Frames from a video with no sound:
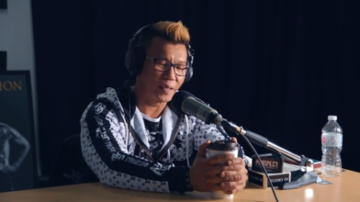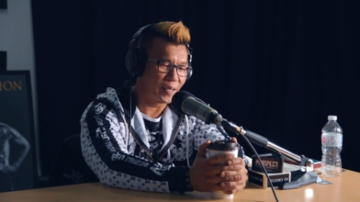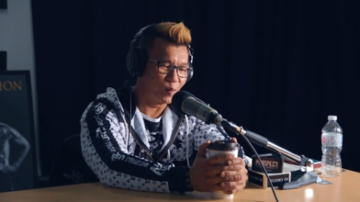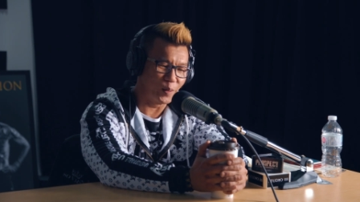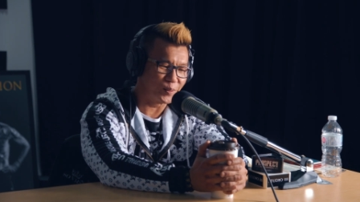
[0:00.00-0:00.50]
I
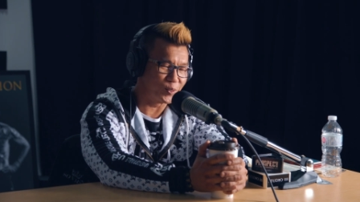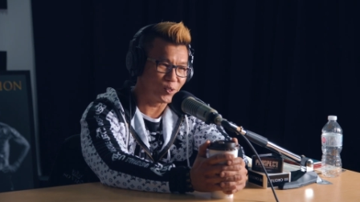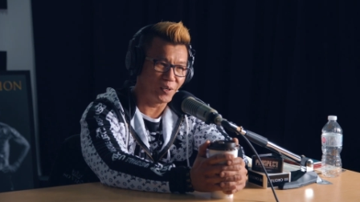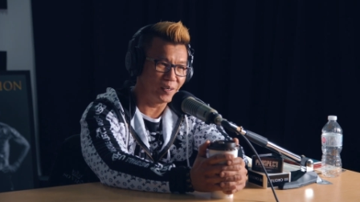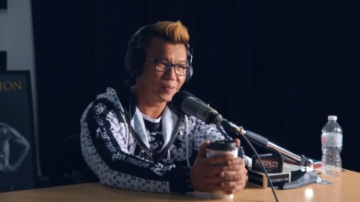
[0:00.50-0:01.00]
can't wait to
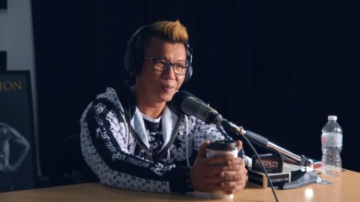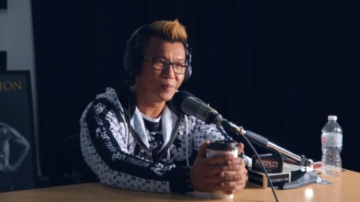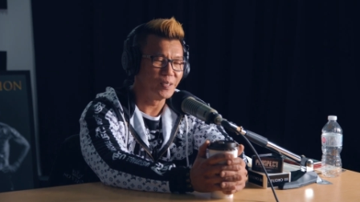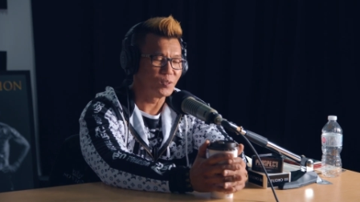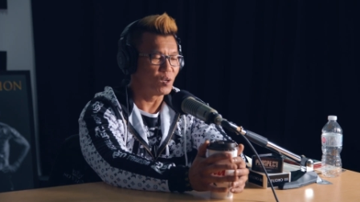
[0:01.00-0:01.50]
share it.
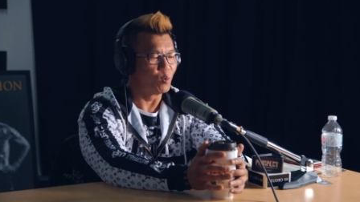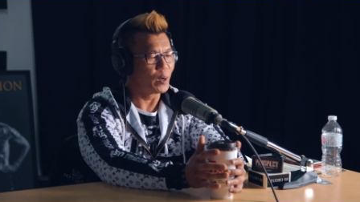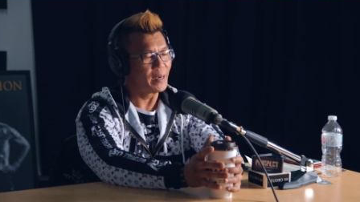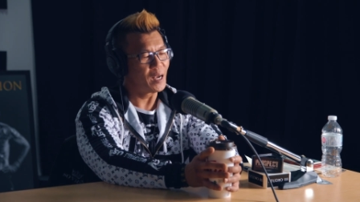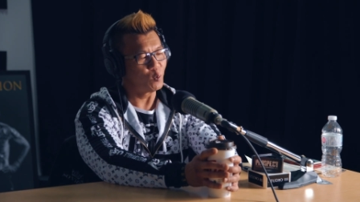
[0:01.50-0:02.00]
So
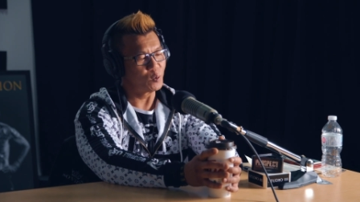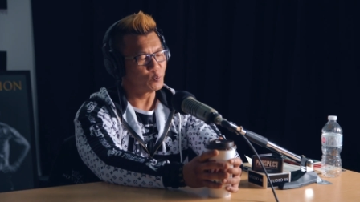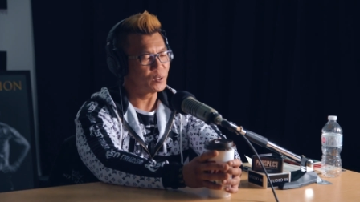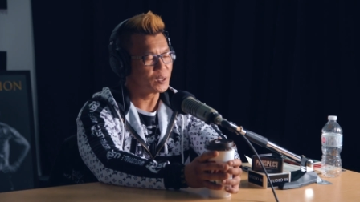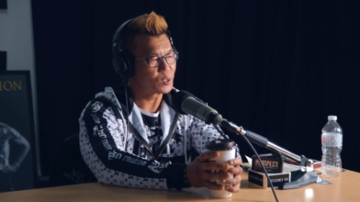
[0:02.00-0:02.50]
right now
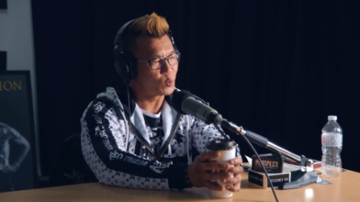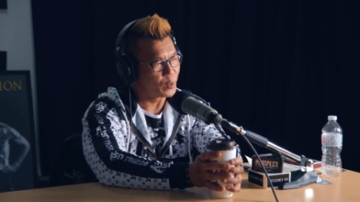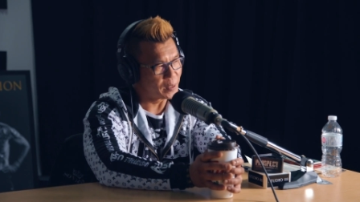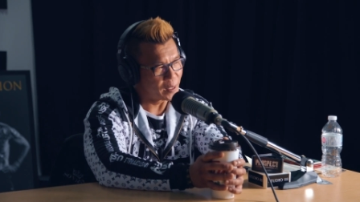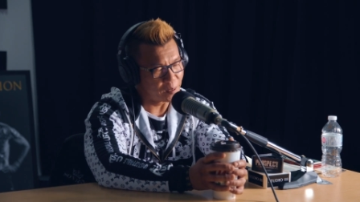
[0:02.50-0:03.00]
we're just
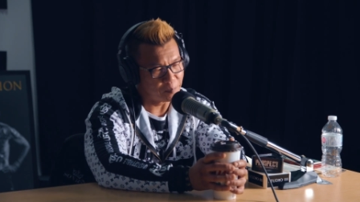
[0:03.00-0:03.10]
doing